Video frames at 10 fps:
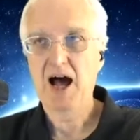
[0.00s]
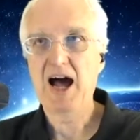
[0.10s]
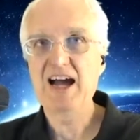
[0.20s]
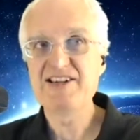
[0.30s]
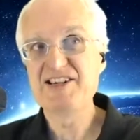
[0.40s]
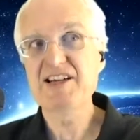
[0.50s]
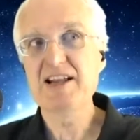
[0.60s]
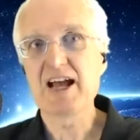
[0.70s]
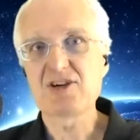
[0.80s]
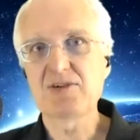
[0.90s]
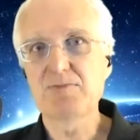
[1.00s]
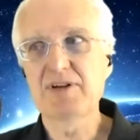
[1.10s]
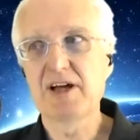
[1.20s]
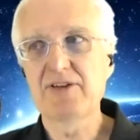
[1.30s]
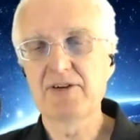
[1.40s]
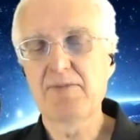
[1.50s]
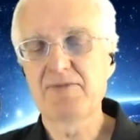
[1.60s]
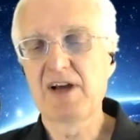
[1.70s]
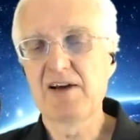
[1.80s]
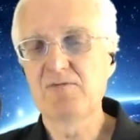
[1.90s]
I did actually put out there, and
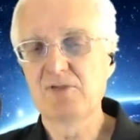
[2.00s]
I'm